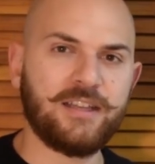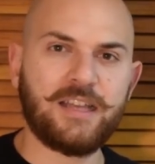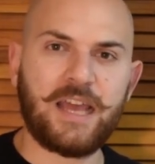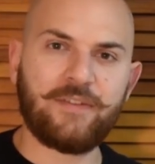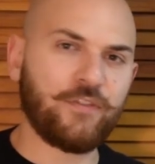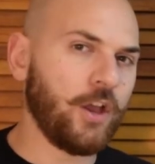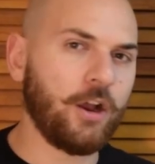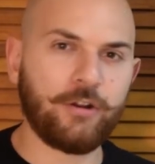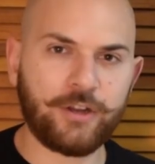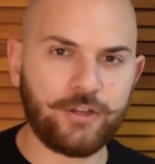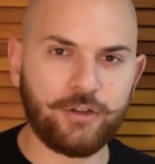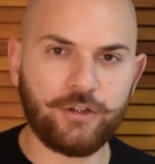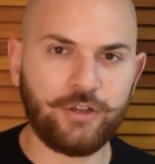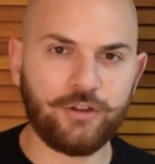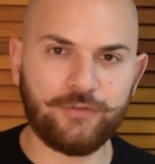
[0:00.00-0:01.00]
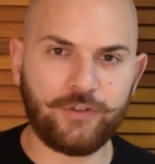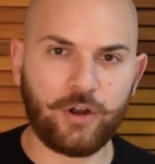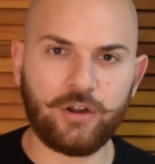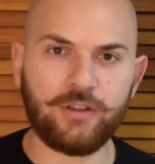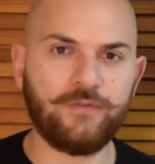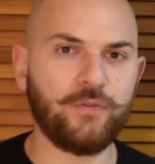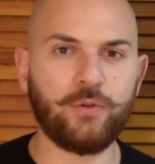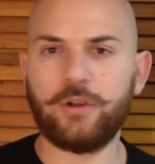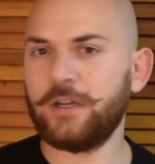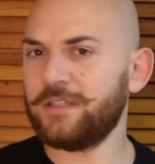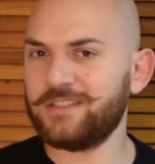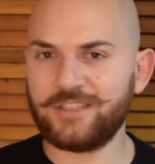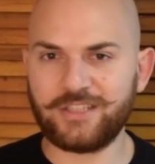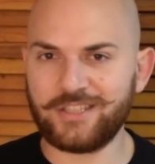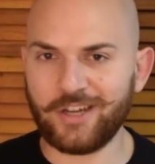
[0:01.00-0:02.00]
If you already know who you're voting for,
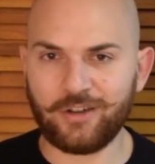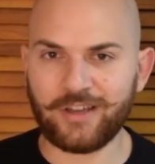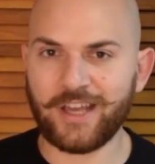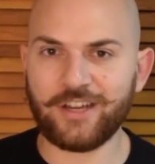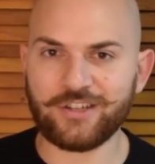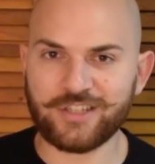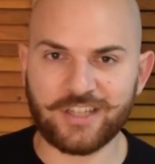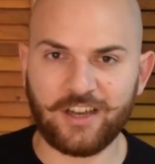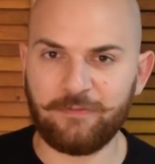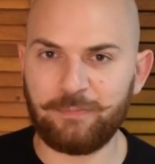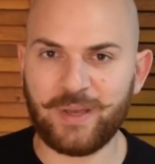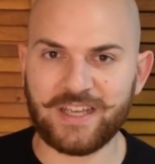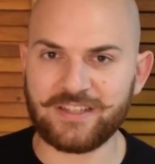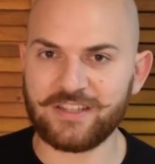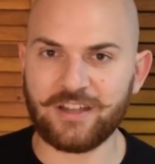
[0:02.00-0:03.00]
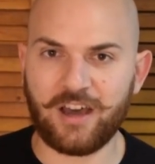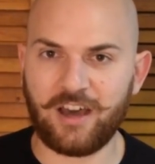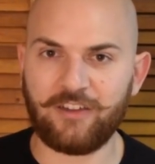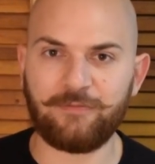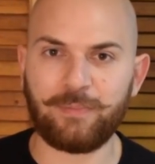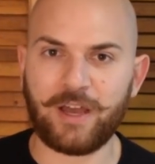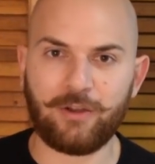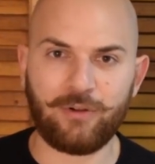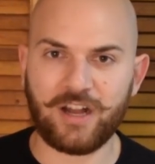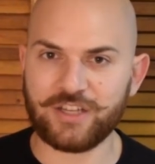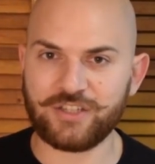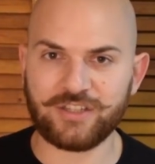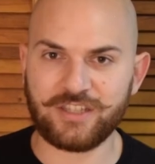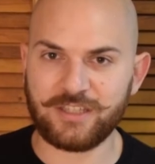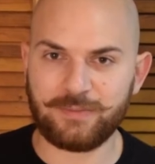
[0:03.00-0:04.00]
don't get yourself pissed off by
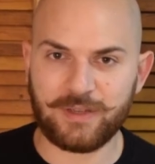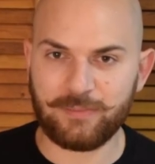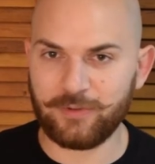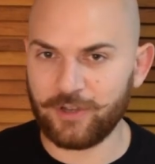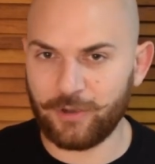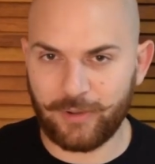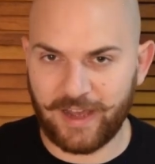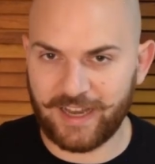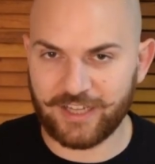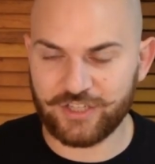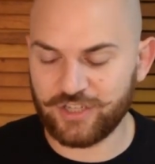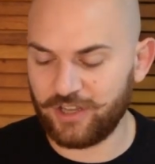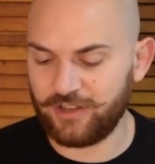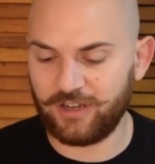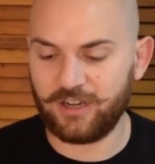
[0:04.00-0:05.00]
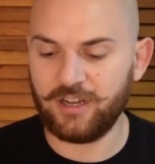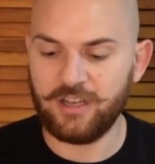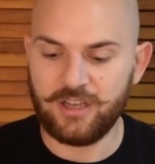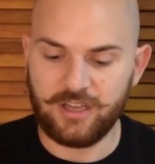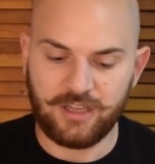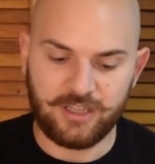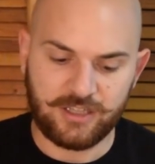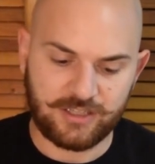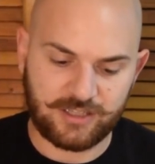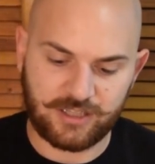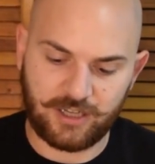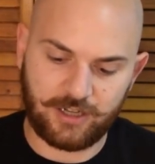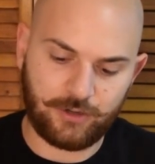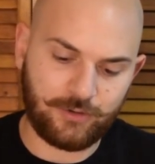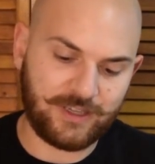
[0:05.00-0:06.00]
watching these people go at each other.
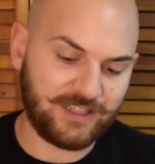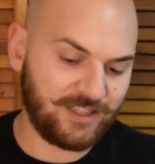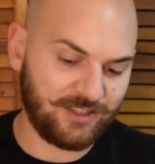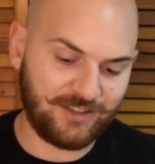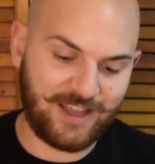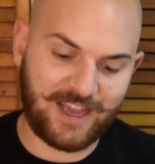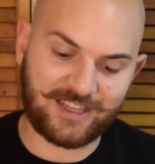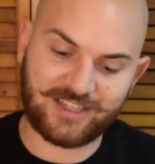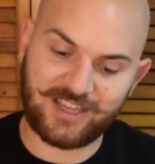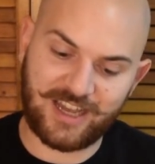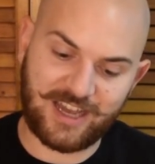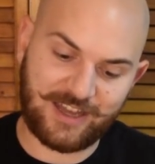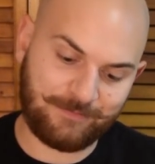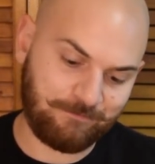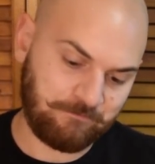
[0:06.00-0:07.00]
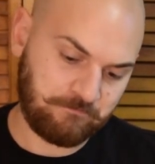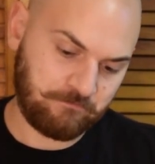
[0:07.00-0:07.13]
So until next time,